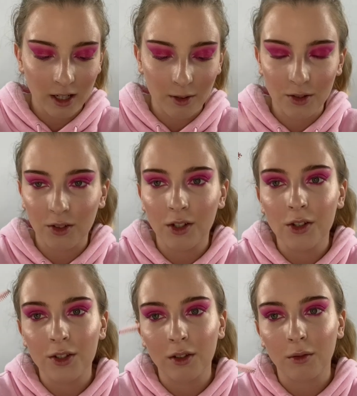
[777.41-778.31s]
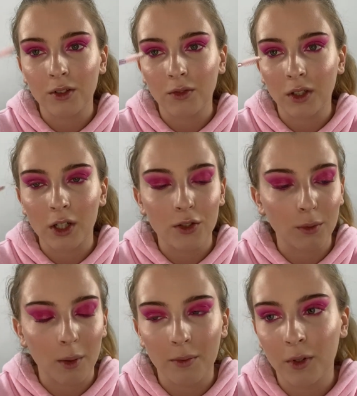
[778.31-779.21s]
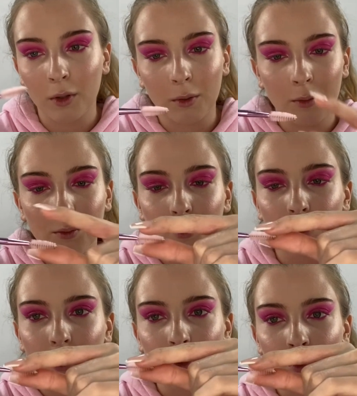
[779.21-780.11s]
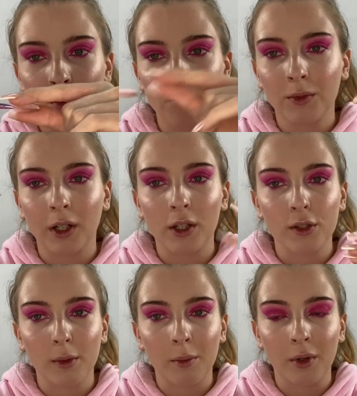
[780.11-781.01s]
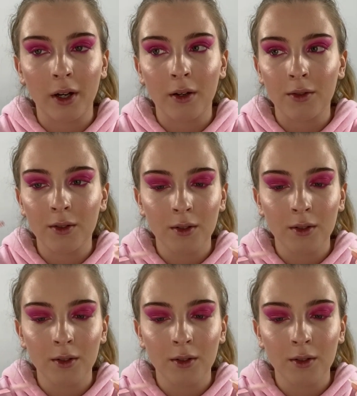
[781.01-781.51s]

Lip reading: just going to use the stuff that I use for the bristle that I use for my brows.